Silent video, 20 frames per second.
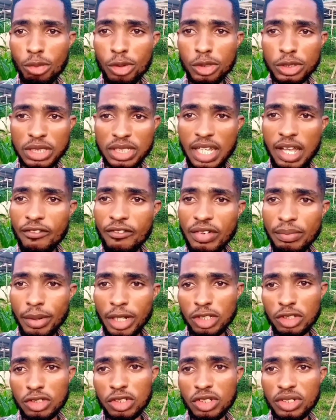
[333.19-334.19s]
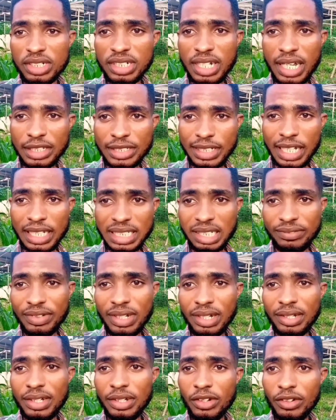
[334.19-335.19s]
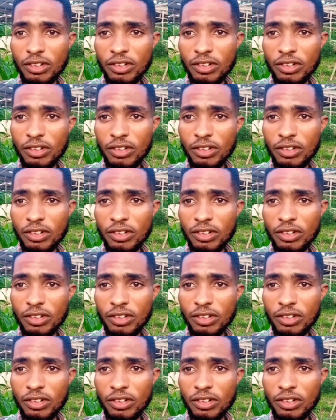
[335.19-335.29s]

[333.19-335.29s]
Almost every part of the world has cassava